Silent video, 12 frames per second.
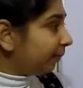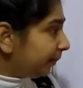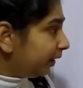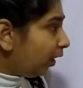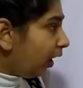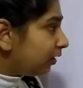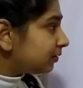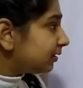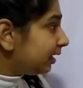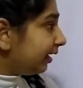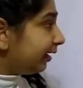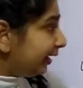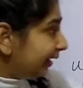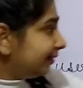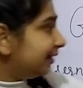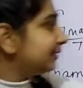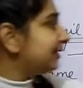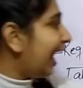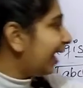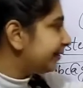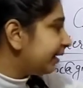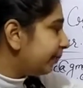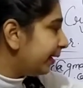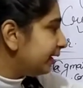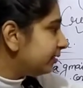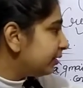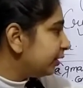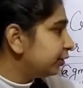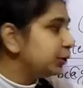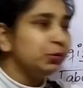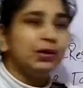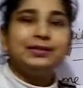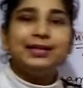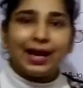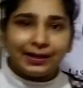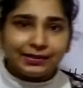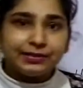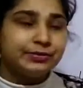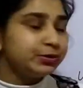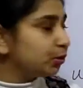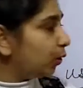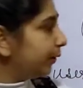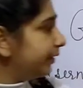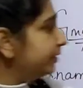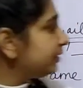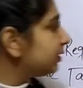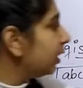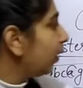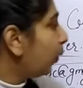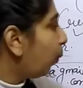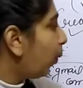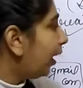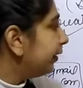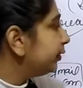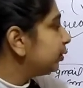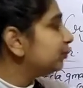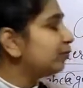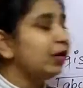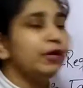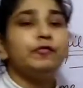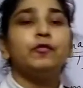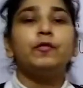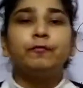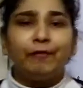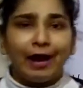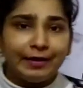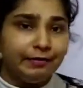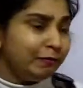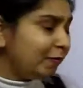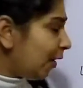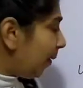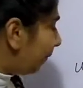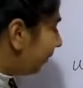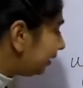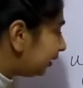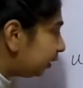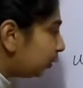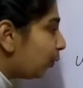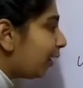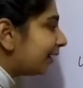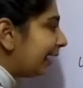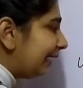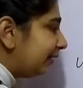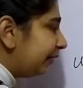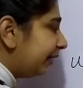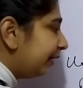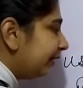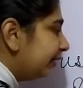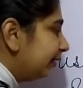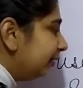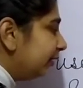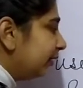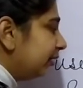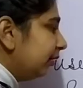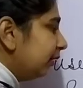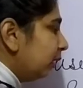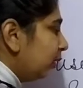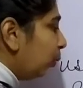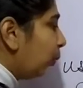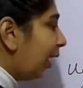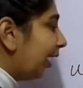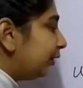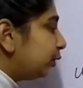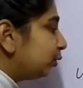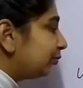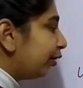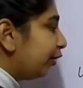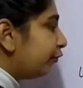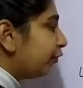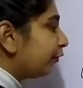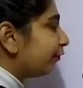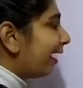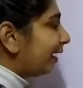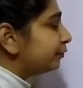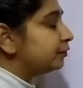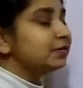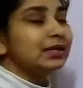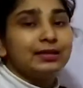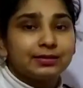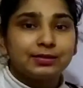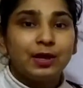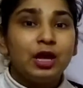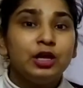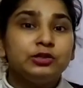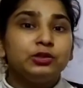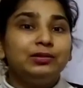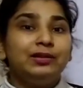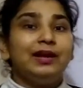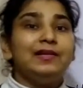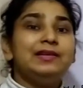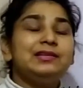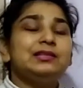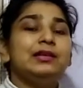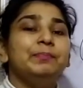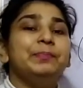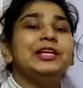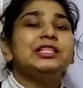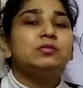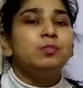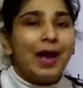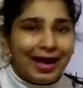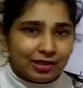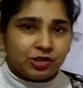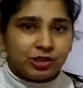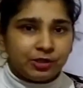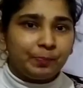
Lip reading: because in the database your data stored is 1, 2, 3, 4, 5, but you are entering here 1, 2, 3, 4, 5, 6. So there is a mismatch.